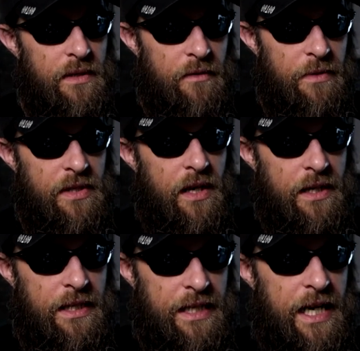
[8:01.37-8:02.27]
have been
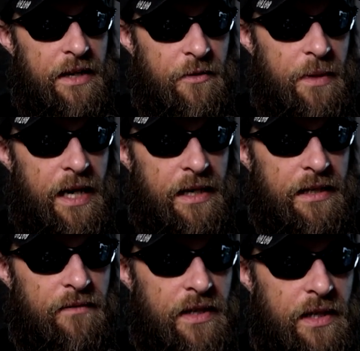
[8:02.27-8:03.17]
talking to the guy who's been
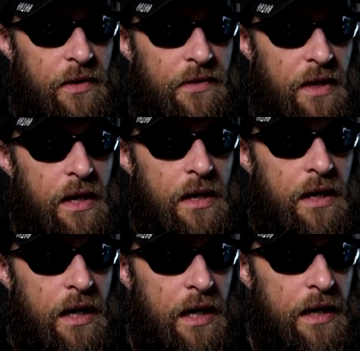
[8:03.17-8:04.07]
editing the videos.
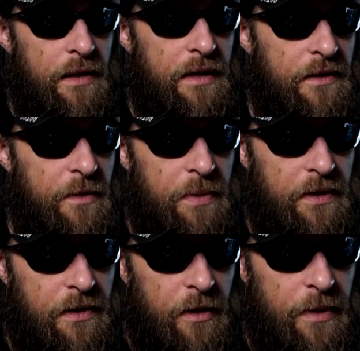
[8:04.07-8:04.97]
He's the
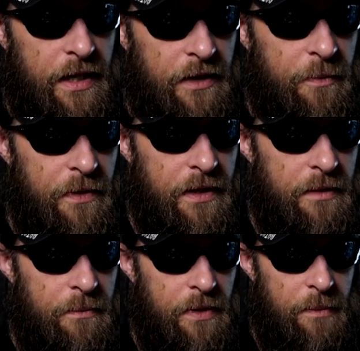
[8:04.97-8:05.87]
Bearded Hermit, and he's pretty
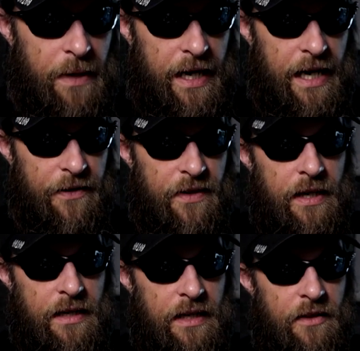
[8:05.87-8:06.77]
badass,
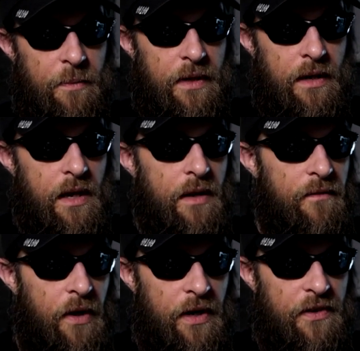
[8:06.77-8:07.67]
and he's been
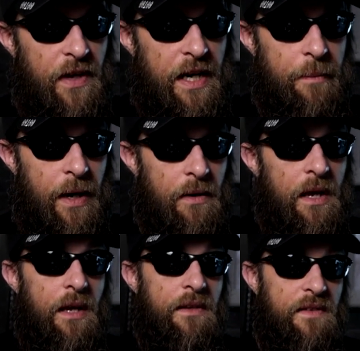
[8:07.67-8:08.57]
very excited about
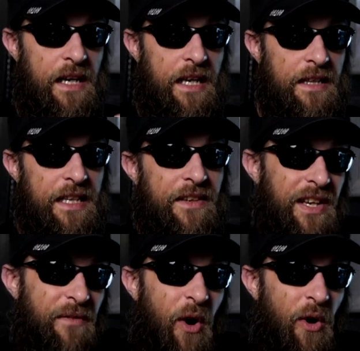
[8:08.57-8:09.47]
taking things
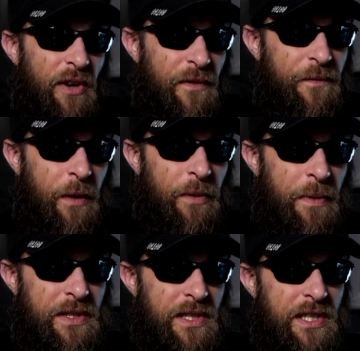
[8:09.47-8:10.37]
that I've already filmed a
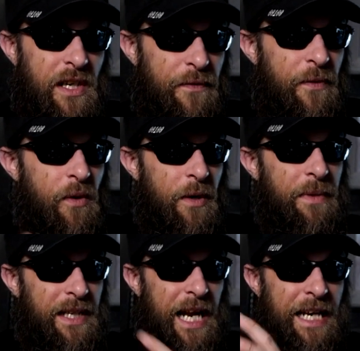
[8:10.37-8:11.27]
bunch of stuff for and
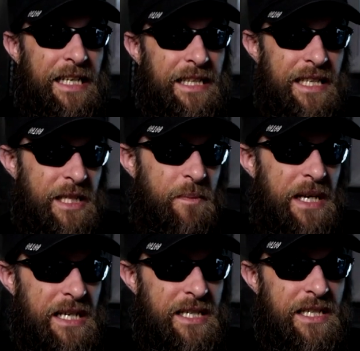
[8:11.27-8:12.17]
being like, I need these
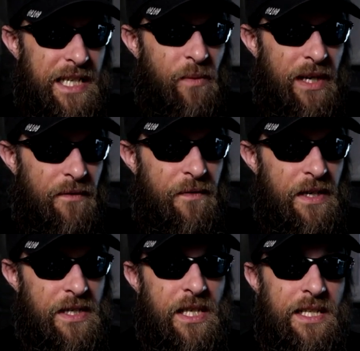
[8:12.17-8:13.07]
pieces, and we can
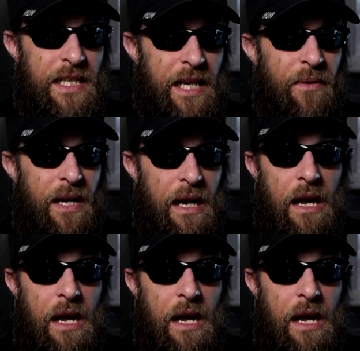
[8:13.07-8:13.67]
finish this. And that way,